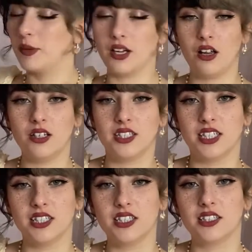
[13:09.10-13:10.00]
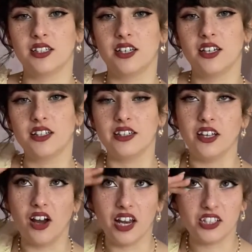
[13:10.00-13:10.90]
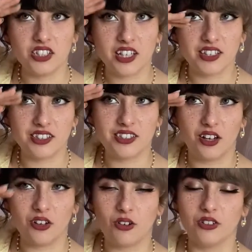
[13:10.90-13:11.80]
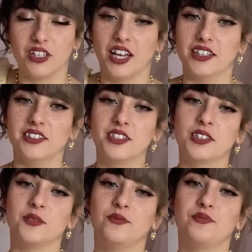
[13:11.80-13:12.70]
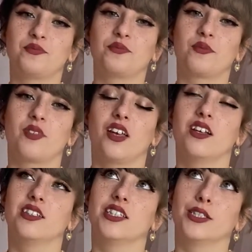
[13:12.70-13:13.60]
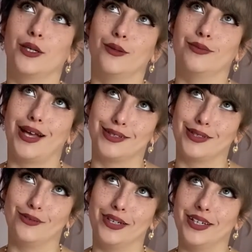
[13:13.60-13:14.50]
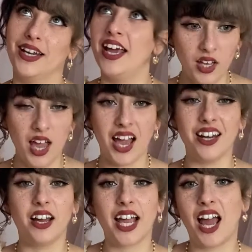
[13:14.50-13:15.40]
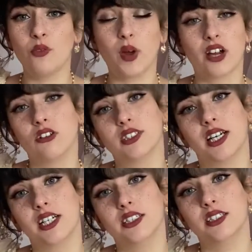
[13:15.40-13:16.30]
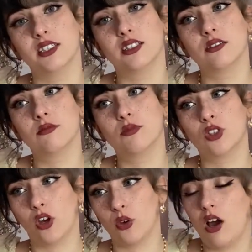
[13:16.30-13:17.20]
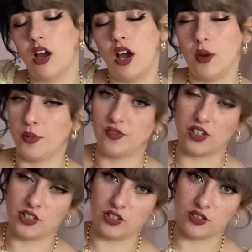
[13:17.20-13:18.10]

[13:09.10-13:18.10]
glasses, the eyelashes get stuck on the lens, so that's annoying. And I can wear contact lenses, so I prefer to do